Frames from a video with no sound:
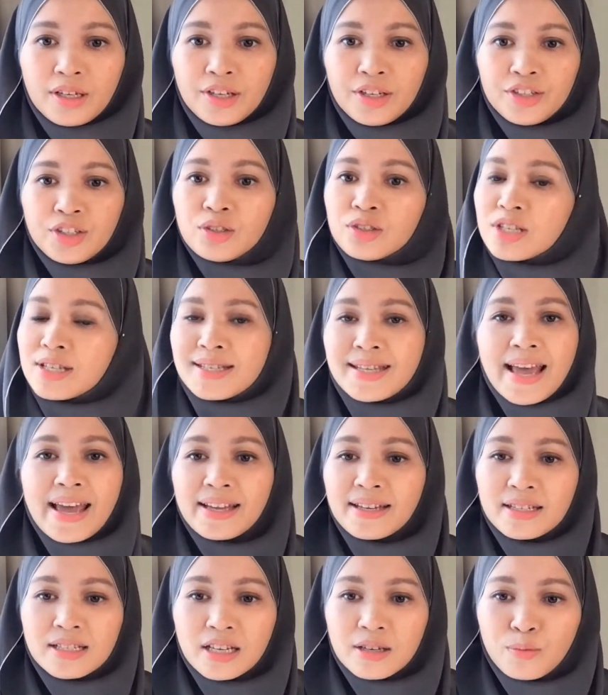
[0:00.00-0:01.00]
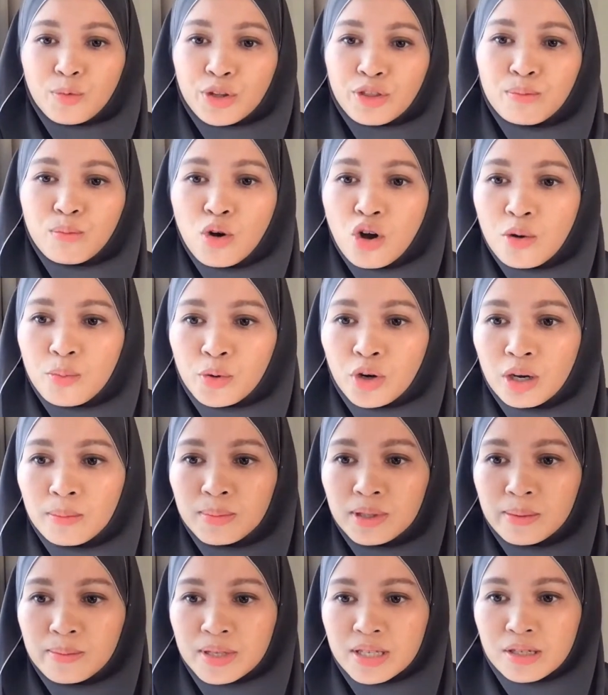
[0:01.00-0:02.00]
You'll just end up with more
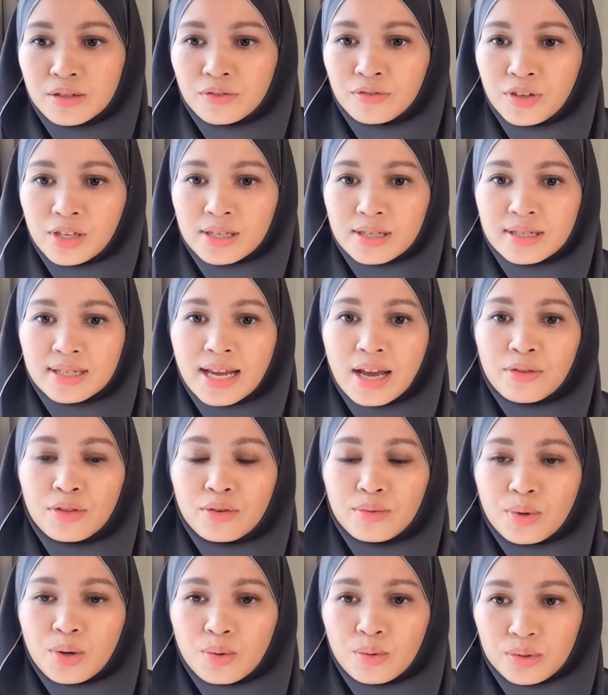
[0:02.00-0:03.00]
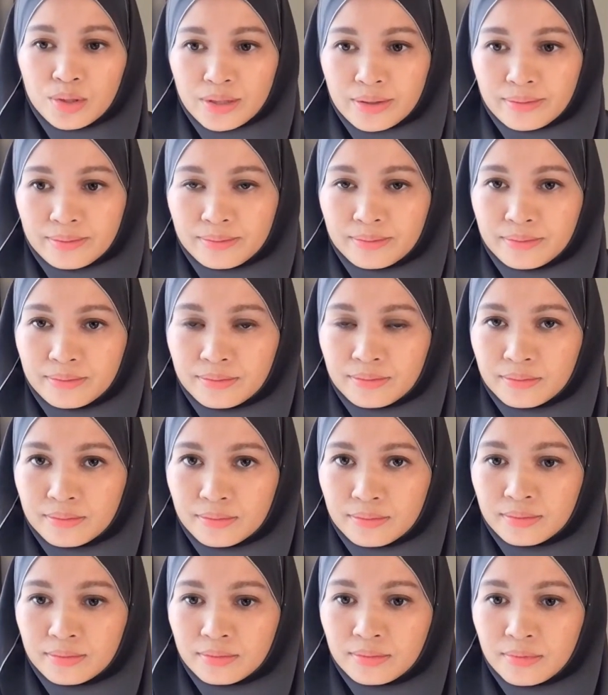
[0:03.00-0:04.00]
problems to fix down the road.
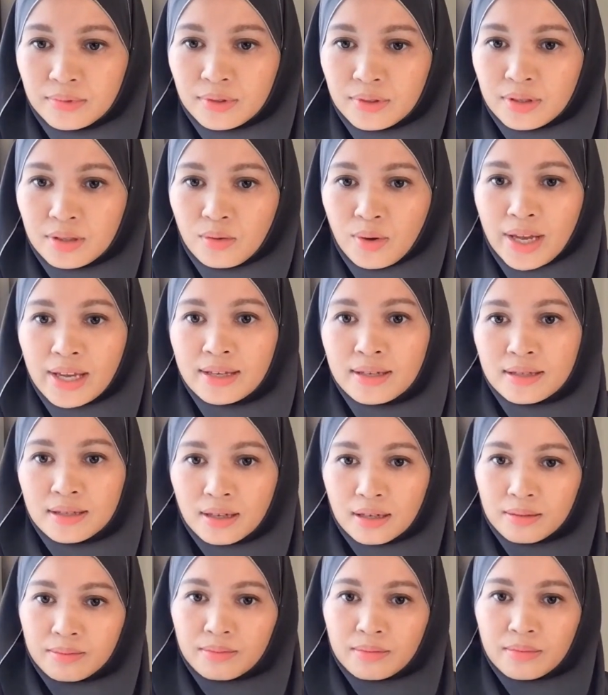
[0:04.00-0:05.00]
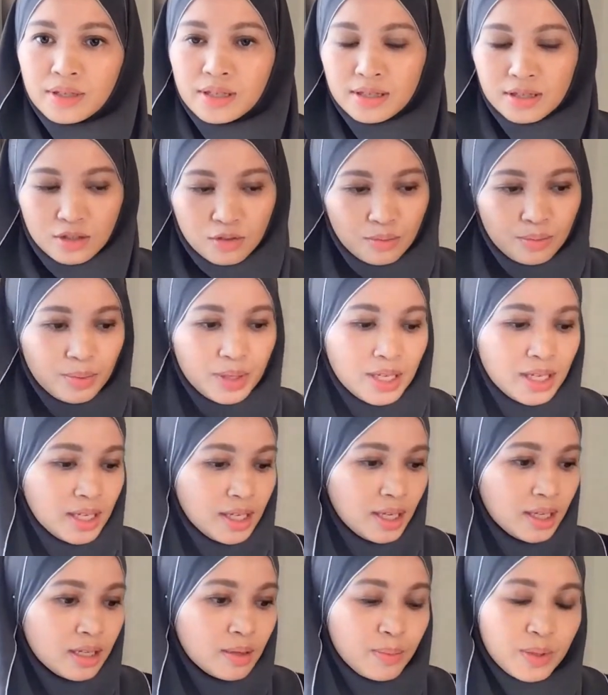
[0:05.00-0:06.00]
So end up is to be
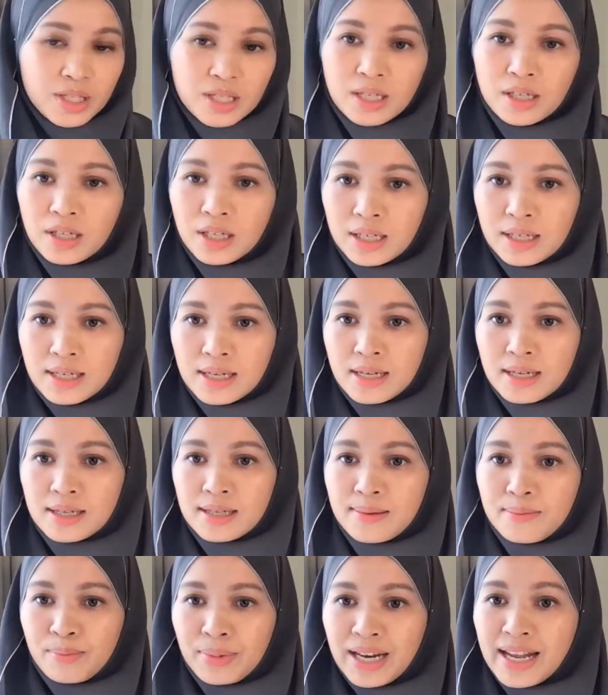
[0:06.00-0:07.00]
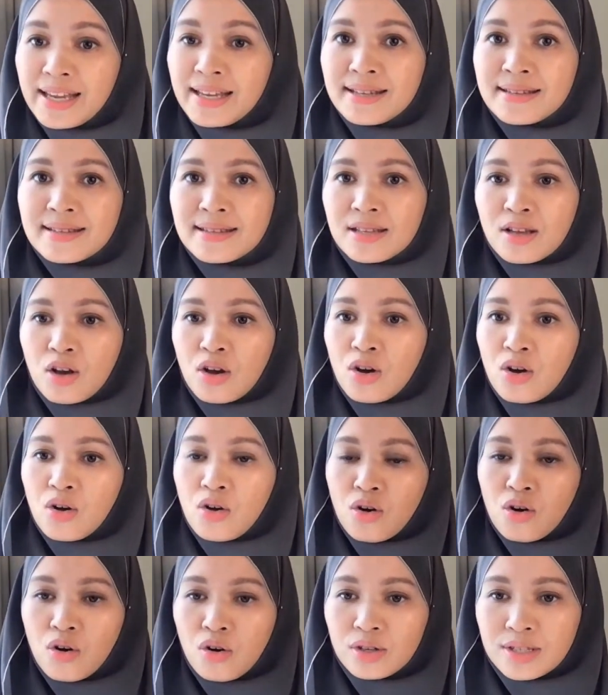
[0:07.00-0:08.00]
in a particular place
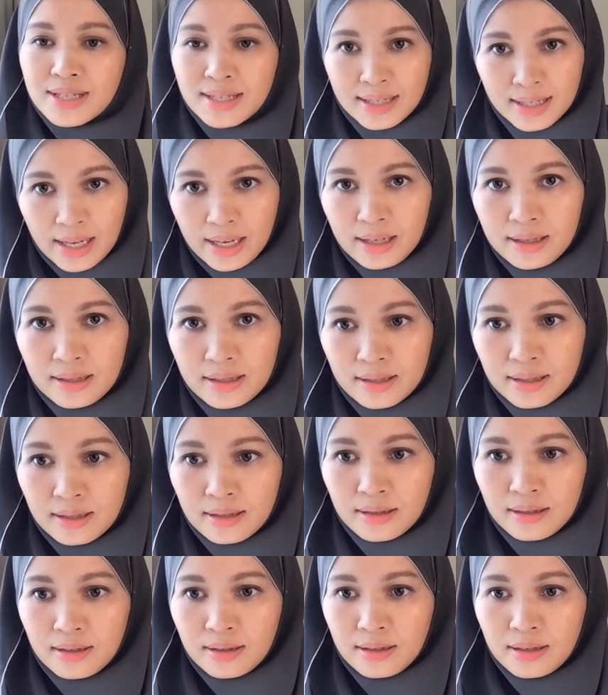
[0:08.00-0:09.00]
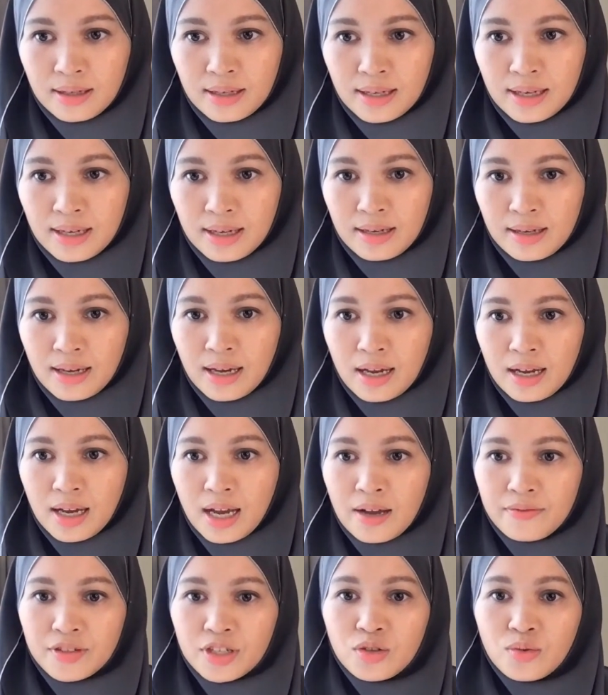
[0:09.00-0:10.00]
or state
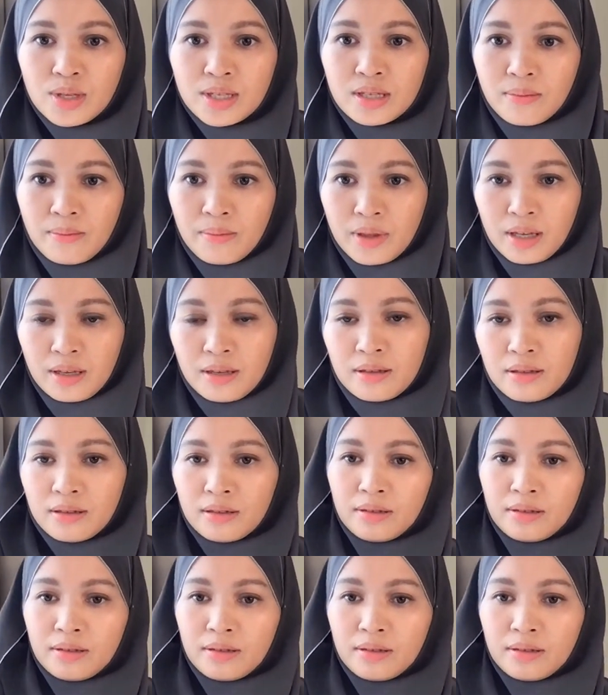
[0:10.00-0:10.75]
after doing something.